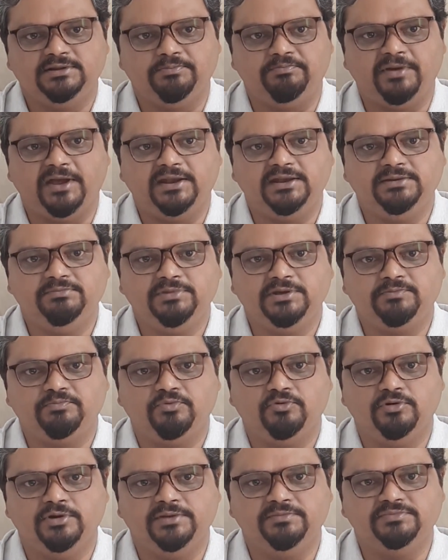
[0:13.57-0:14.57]
The
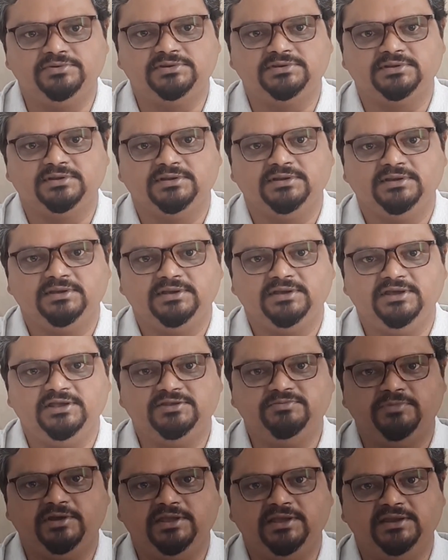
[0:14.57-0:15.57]
pandemic poems
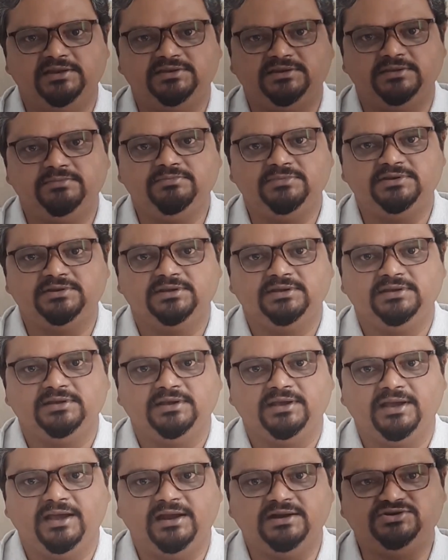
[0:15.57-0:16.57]
is my attempt
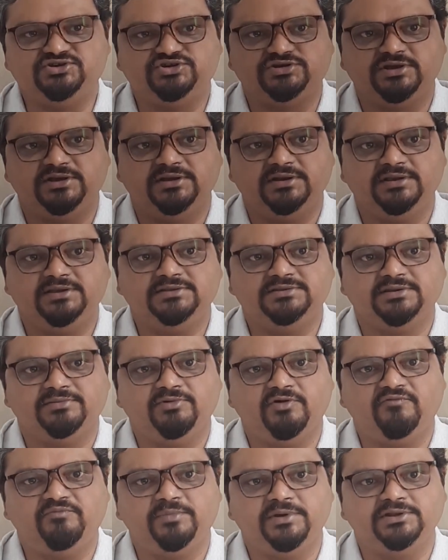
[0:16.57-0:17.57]
at sharing
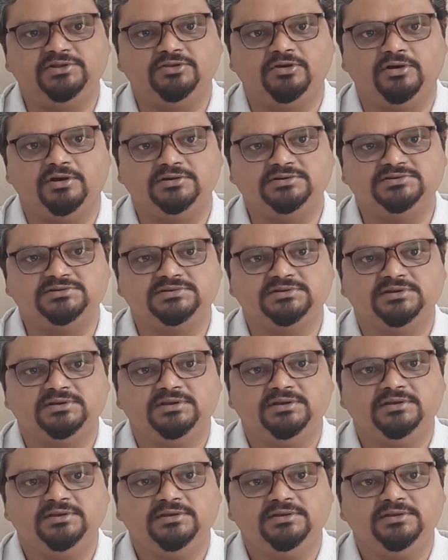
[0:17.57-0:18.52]
some of my thoughts